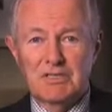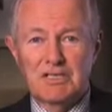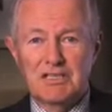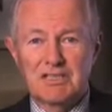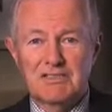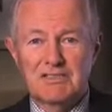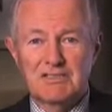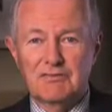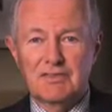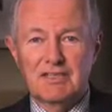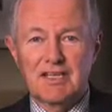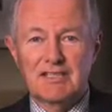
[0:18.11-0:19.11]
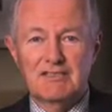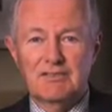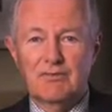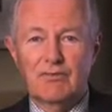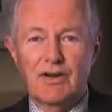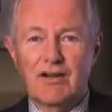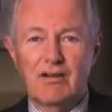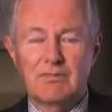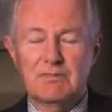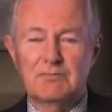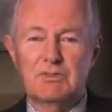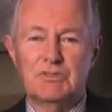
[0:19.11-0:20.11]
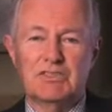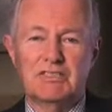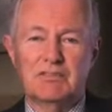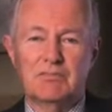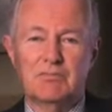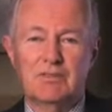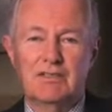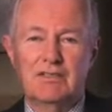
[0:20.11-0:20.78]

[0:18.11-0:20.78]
the collection of the National Firearms Museum,